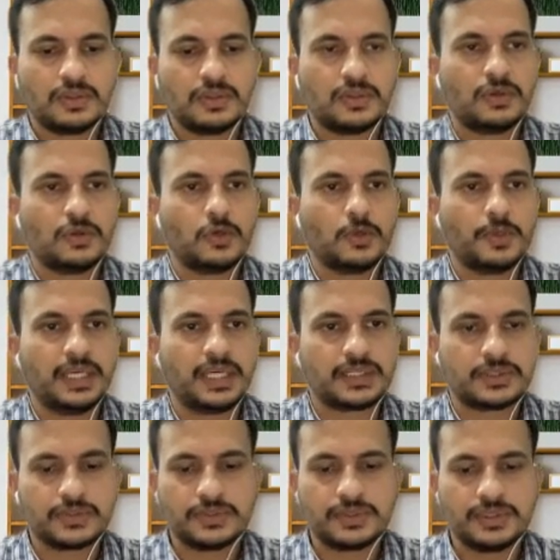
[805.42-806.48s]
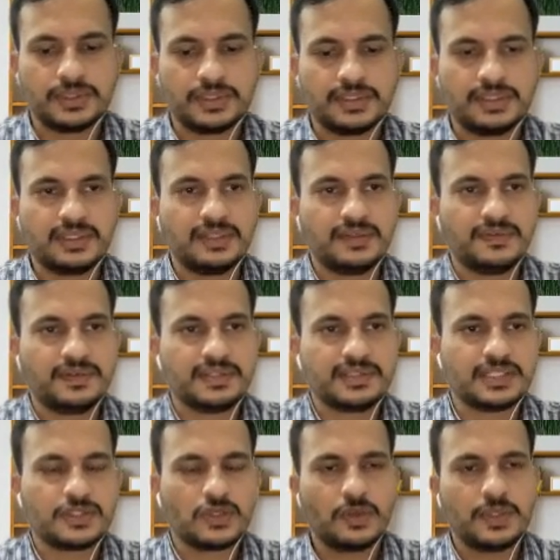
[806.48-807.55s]
go back to reverse.
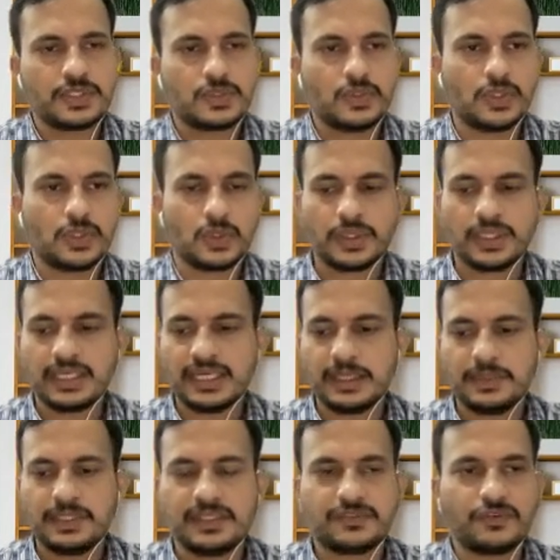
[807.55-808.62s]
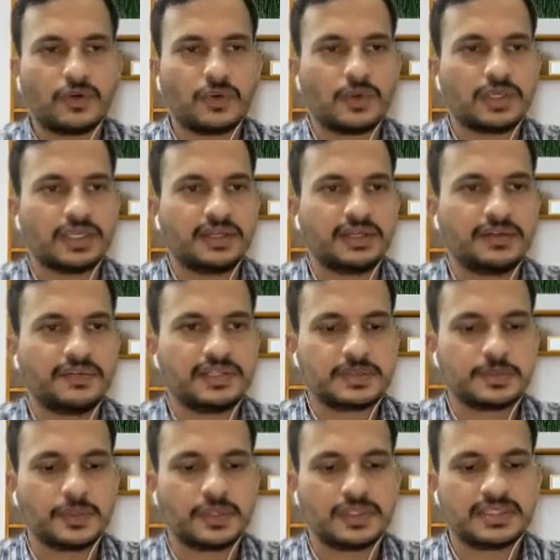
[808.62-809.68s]
It's always good to type this forward and reverse,
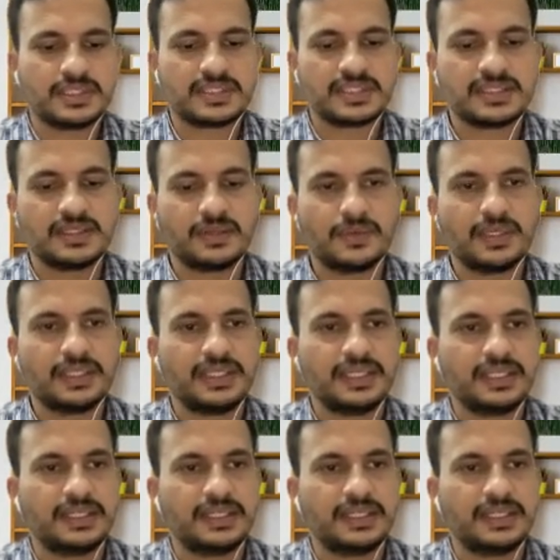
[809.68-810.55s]
because this is the way they